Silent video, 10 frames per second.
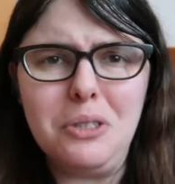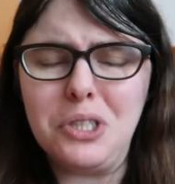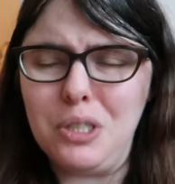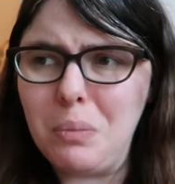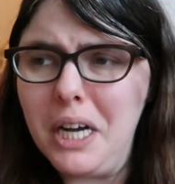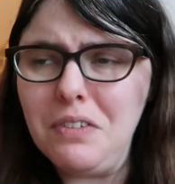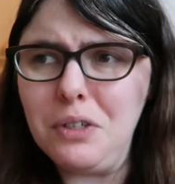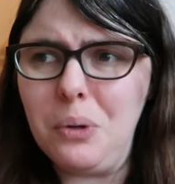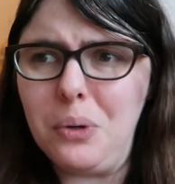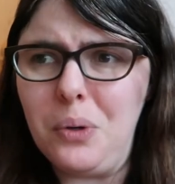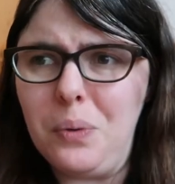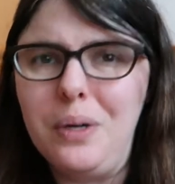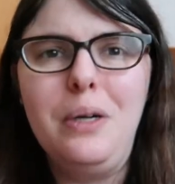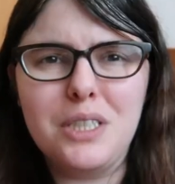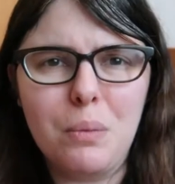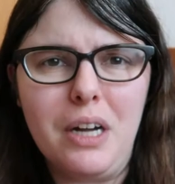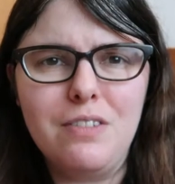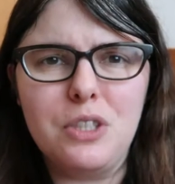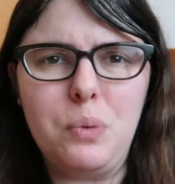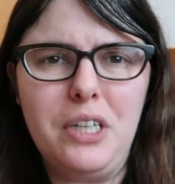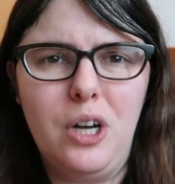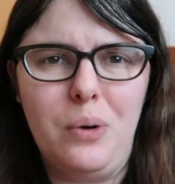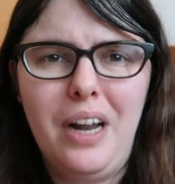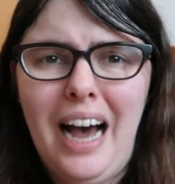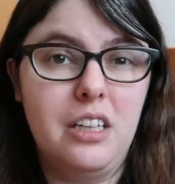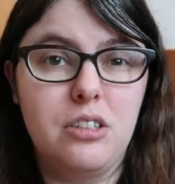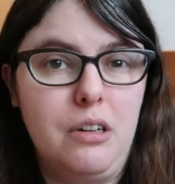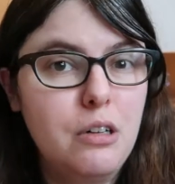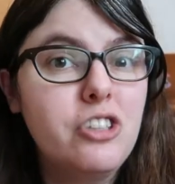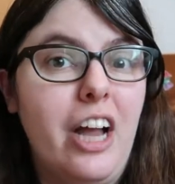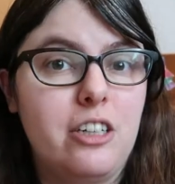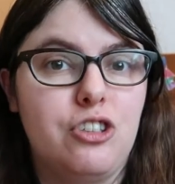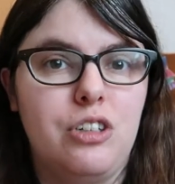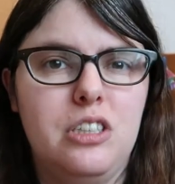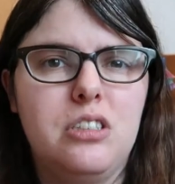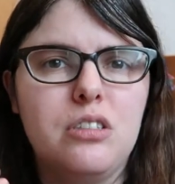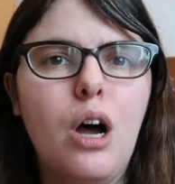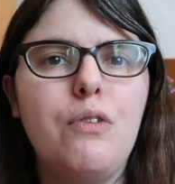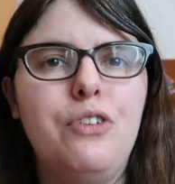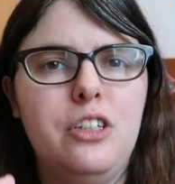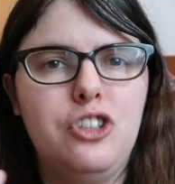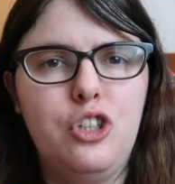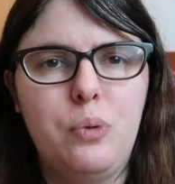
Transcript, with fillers: there's some kind of a coconut, some kind of a sweet note. It's a good texture, it's soft and